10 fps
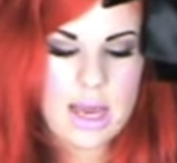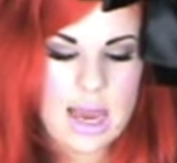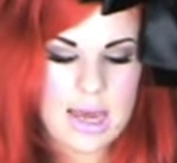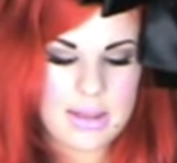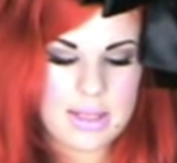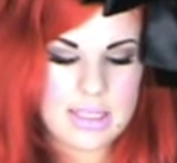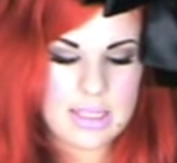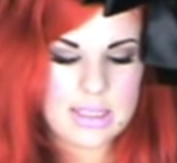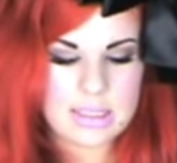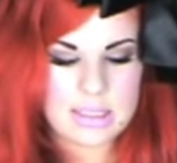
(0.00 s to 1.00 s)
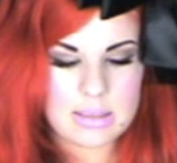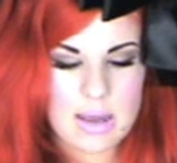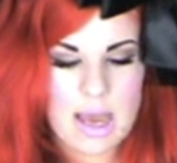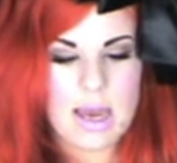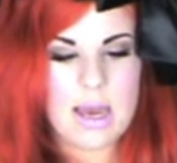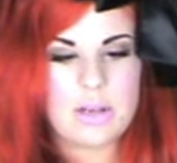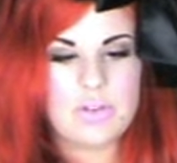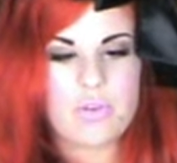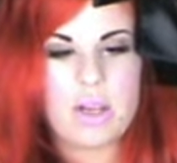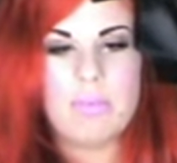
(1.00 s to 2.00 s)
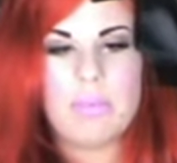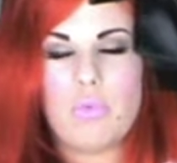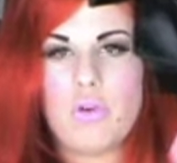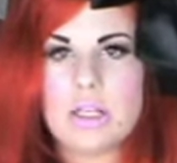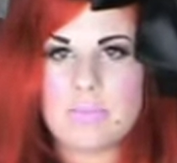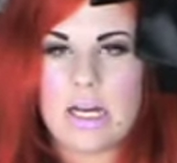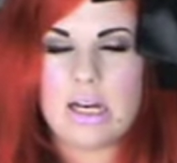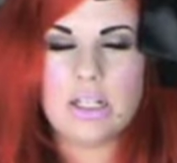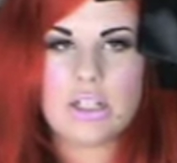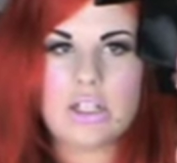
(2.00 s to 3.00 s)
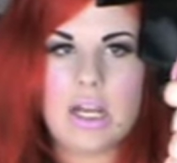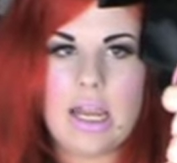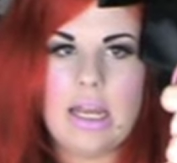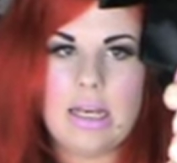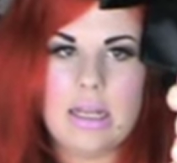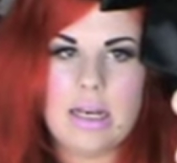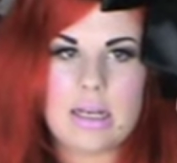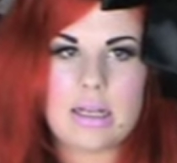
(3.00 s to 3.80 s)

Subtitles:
And this is a Dream Mousse blush in